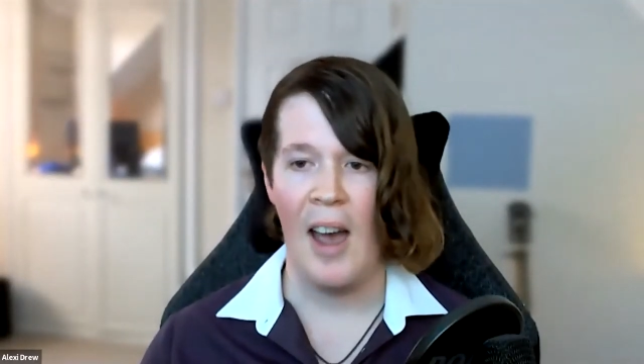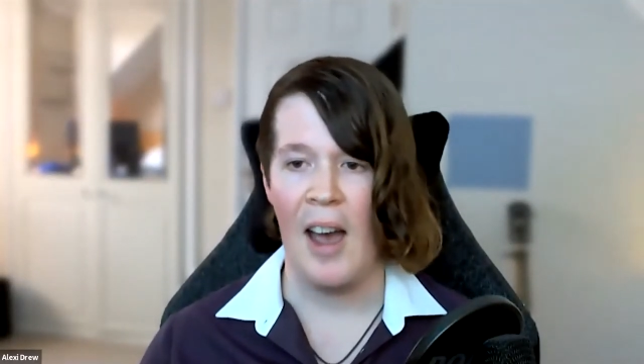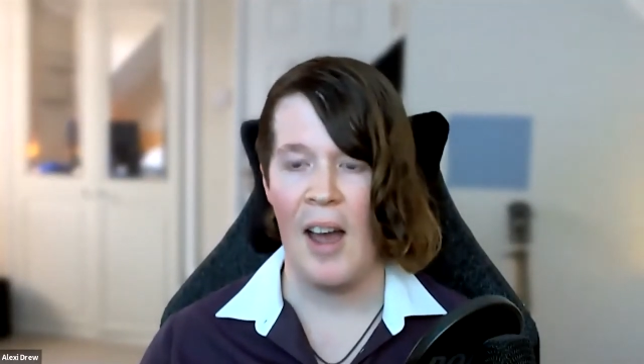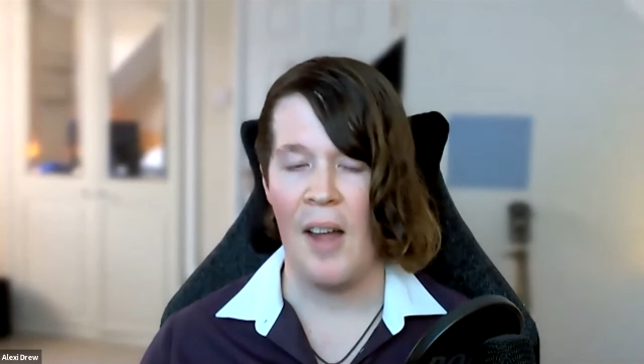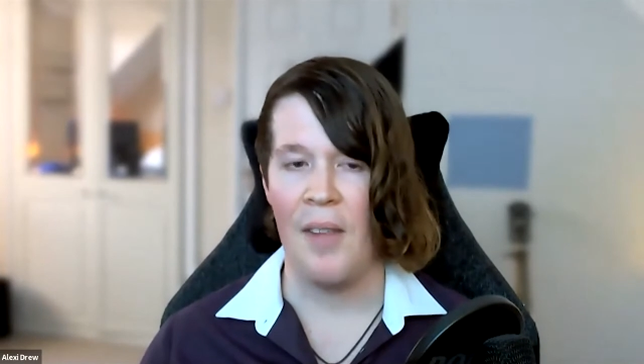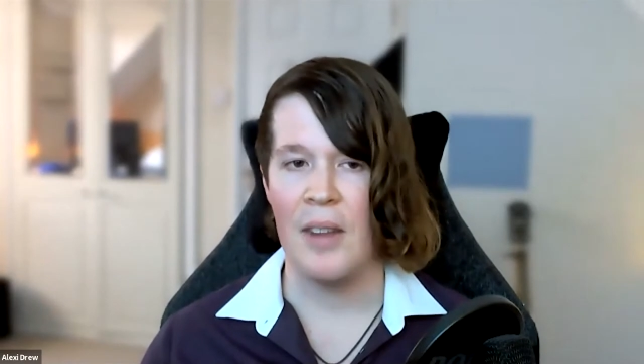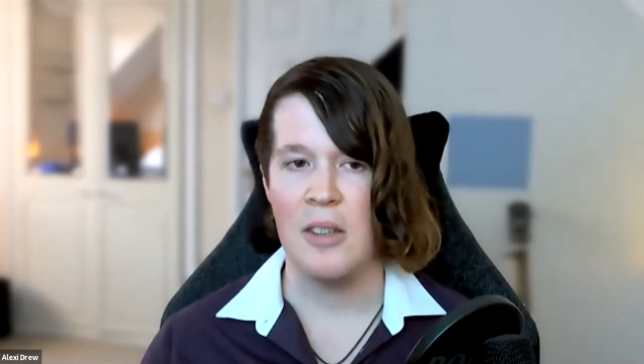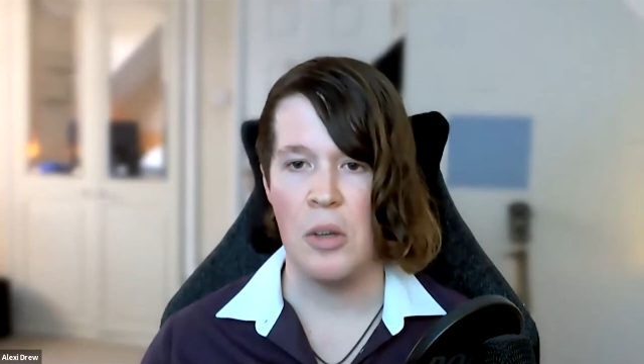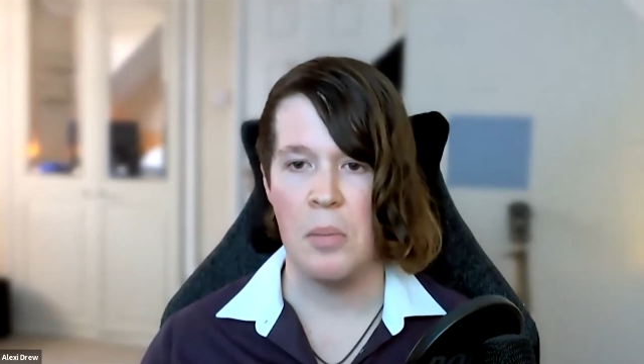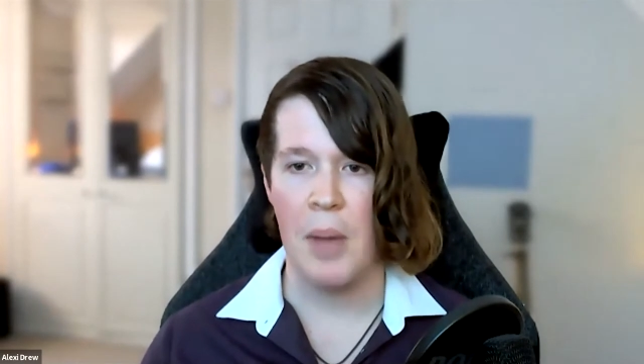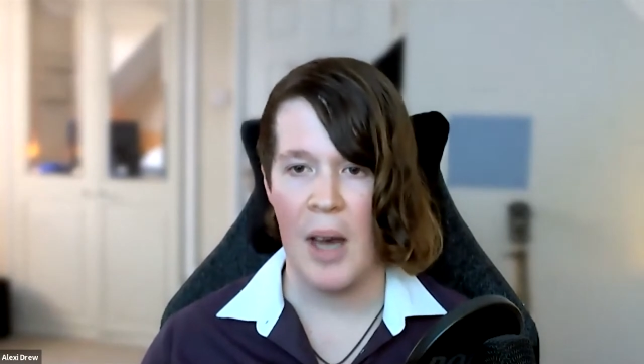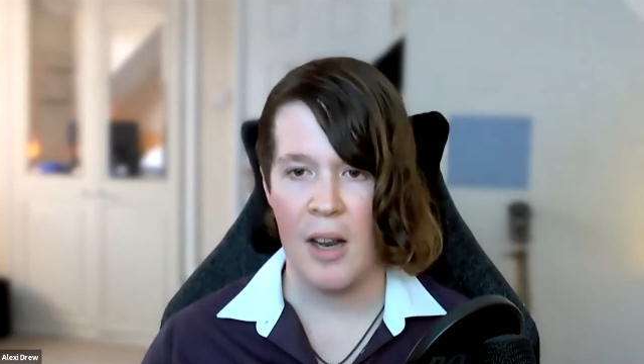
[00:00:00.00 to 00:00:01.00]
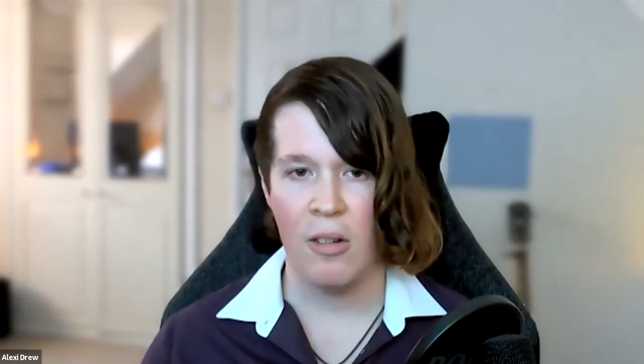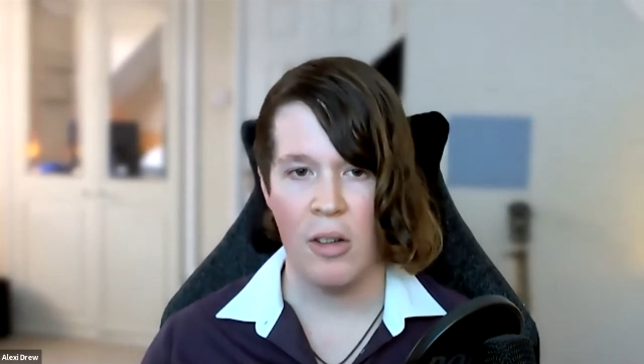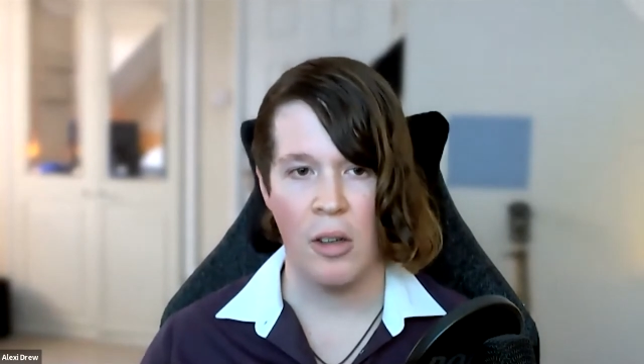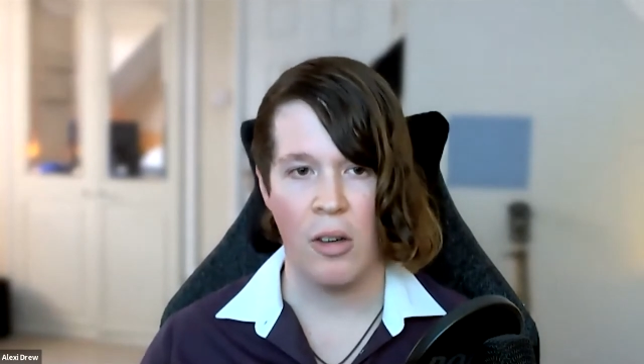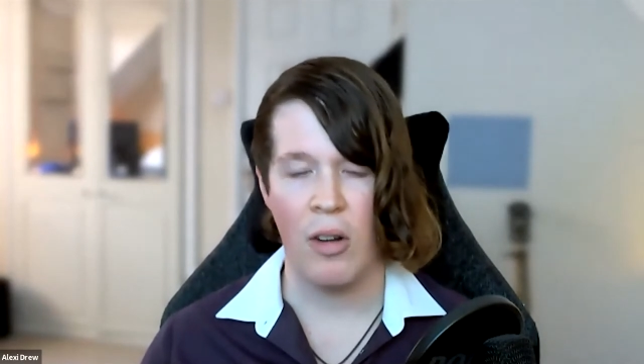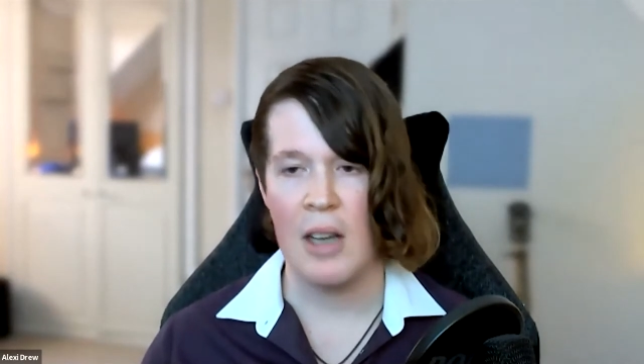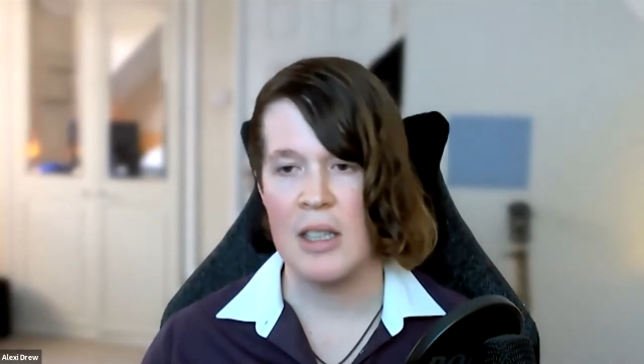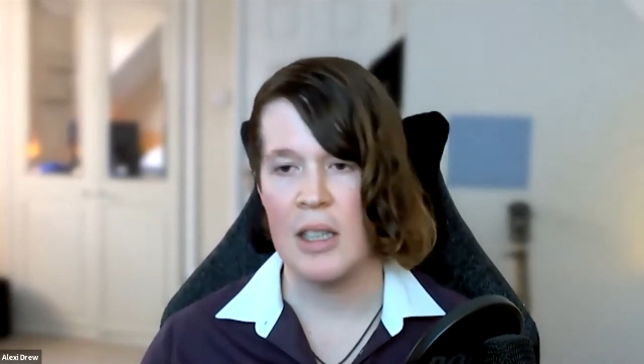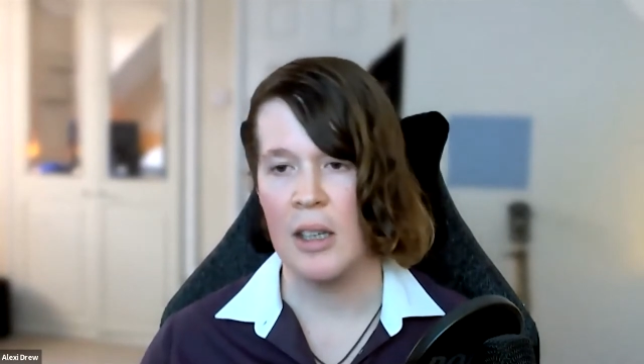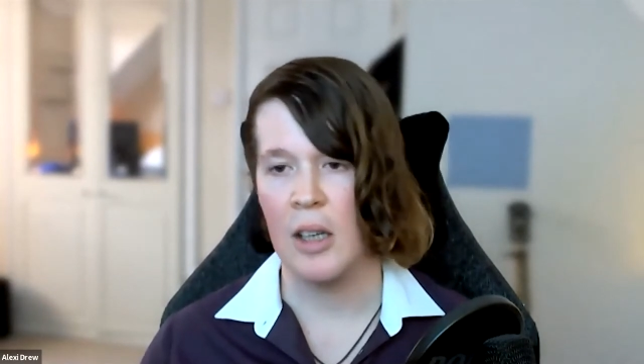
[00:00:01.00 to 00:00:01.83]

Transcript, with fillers: and they do better at creating